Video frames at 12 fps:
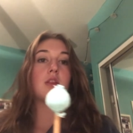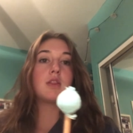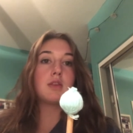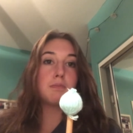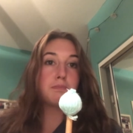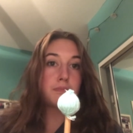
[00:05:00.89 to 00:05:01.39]

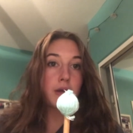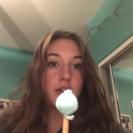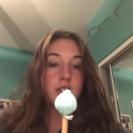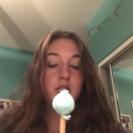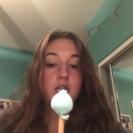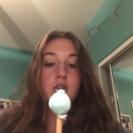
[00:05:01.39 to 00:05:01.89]
the
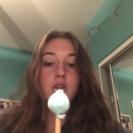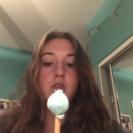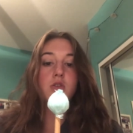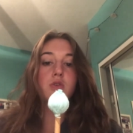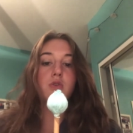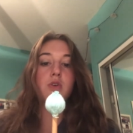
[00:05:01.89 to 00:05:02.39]
base of the
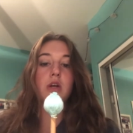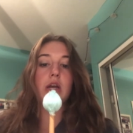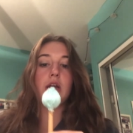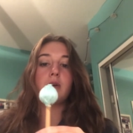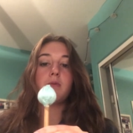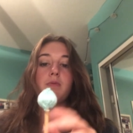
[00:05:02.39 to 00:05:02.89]

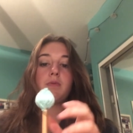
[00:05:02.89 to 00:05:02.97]
string,